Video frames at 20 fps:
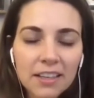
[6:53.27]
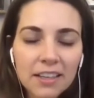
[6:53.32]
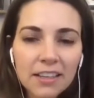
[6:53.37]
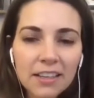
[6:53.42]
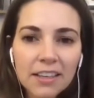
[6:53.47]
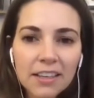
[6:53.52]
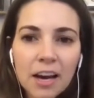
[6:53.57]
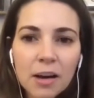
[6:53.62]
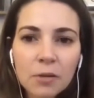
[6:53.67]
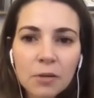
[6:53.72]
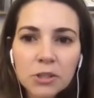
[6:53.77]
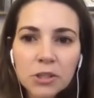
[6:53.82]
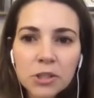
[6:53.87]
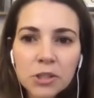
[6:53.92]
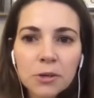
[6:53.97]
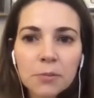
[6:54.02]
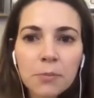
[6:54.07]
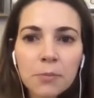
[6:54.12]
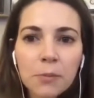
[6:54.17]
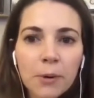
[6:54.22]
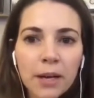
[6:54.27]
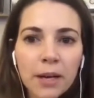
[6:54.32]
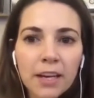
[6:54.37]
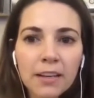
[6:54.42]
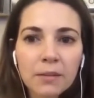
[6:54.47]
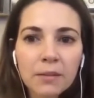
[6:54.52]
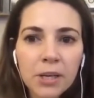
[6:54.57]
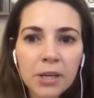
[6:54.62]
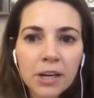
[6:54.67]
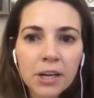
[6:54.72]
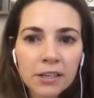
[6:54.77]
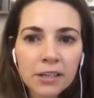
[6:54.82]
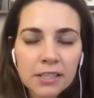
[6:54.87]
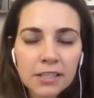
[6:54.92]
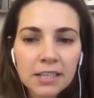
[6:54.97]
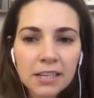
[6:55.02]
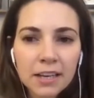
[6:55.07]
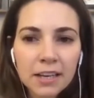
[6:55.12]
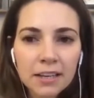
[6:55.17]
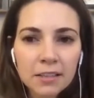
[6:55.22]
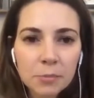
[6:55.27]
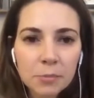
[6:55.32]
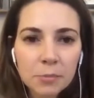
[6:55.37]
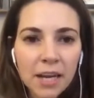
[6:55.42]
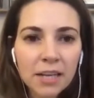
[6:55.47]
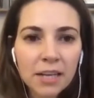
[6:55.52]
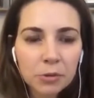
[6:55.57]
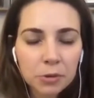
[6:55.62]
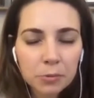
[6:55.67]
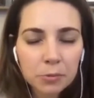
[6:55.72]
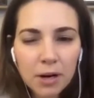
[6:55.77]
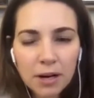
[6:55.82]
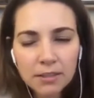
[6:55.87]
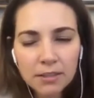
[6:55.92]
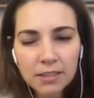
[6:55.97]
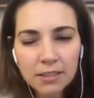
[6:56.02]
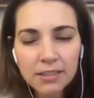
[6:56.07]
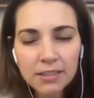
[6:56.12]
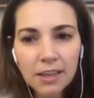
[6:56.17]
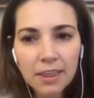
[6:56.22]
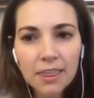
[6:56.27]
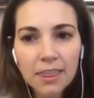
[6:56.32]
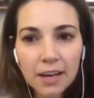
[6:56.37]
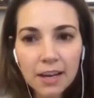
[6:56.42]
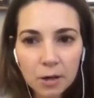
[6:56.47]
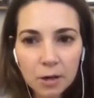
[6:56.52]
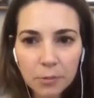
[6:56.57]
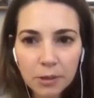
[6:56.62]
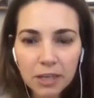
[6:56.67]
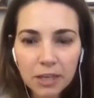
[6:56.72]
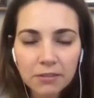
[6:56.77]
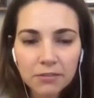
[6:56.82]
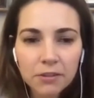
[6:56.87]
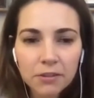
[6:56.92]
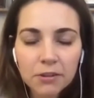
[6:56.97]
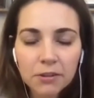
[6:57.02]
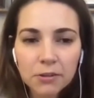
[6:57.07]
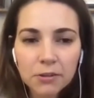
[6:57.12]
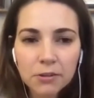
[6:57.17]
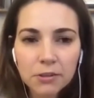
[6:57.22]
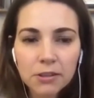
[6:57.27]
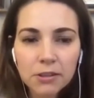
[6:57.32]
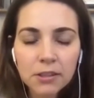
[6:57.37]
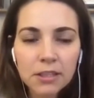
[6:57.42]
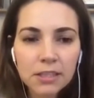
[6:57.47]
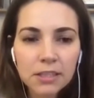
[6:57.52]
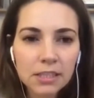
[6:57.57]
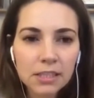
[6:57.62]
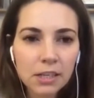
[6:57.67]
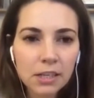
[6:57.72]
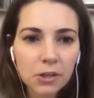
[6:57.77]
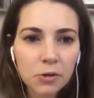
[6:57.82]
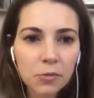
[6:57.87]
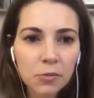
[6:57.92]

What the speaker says: Yeah, well, to your point, PRT as pain reprocessing therapy, for those listening who